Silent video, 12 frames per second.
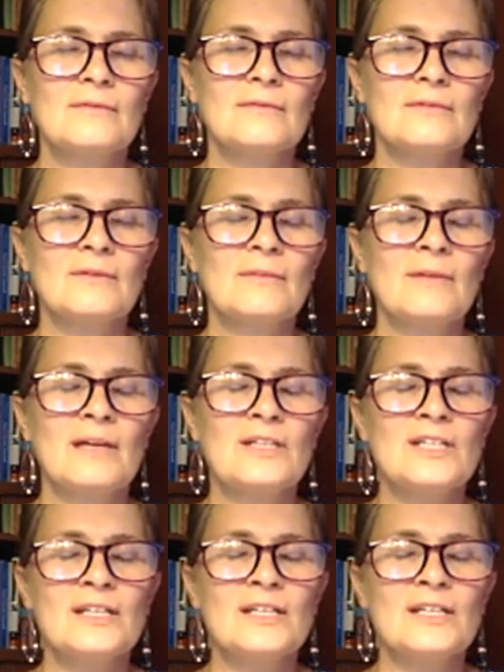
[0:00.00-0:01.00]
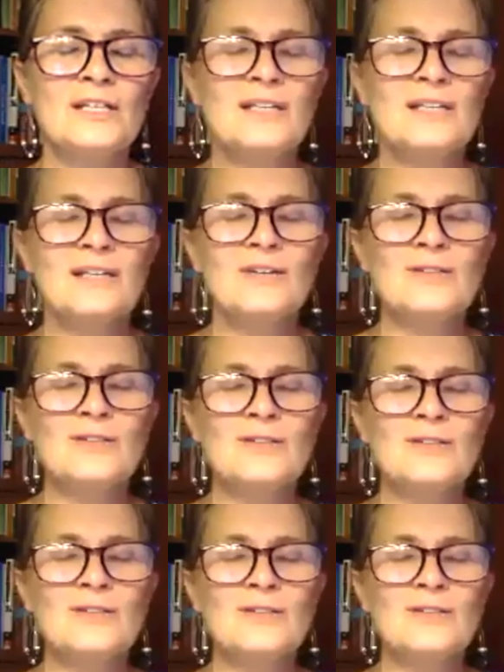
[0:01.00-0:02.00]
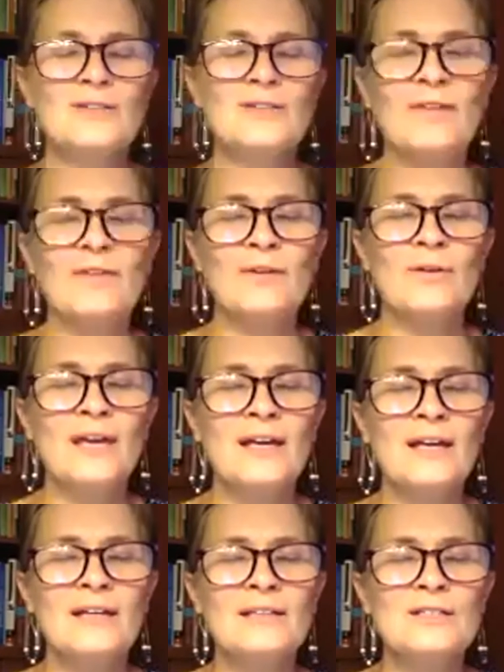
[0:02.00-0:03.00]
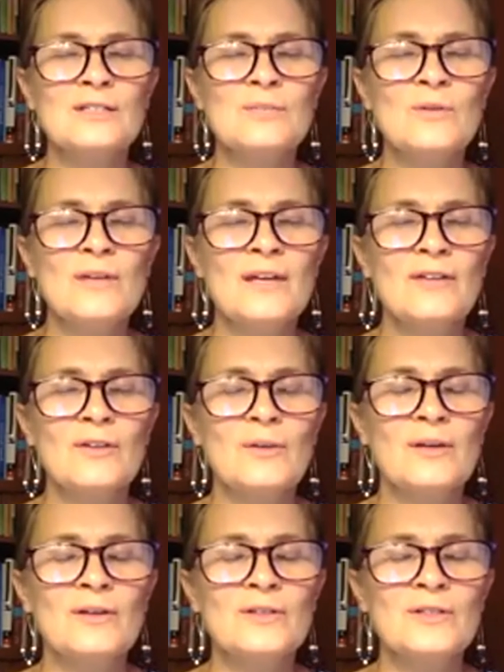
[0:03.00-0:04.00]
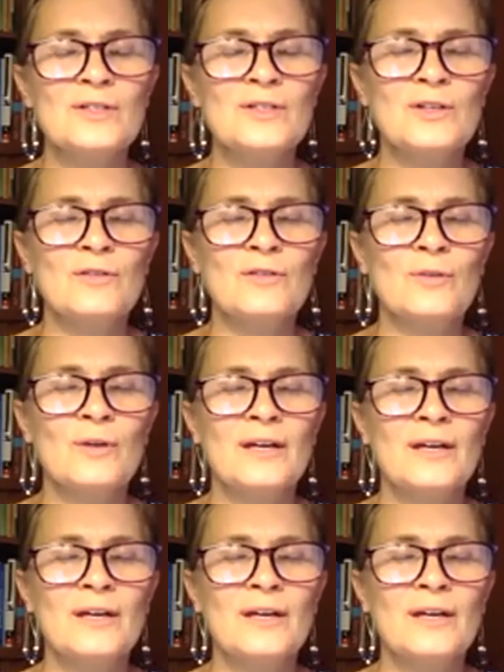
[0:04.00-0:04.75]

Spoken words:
Imagining that you're taking the back of your own hand and smoothing out the wrinkles in your forehead.